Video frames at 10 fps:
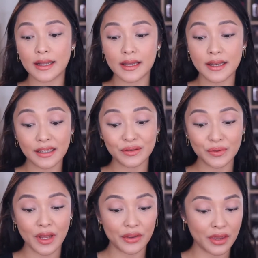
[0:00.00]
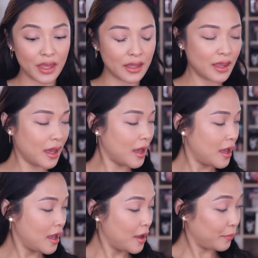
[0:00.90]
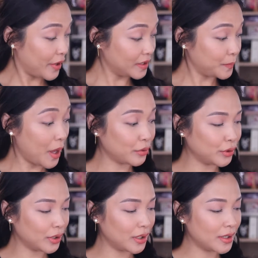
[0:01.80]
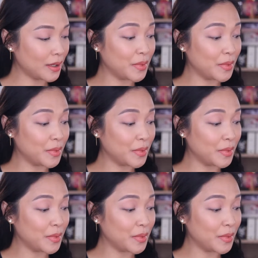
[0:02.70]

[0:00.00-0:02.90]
na Next to Nothing na press powder.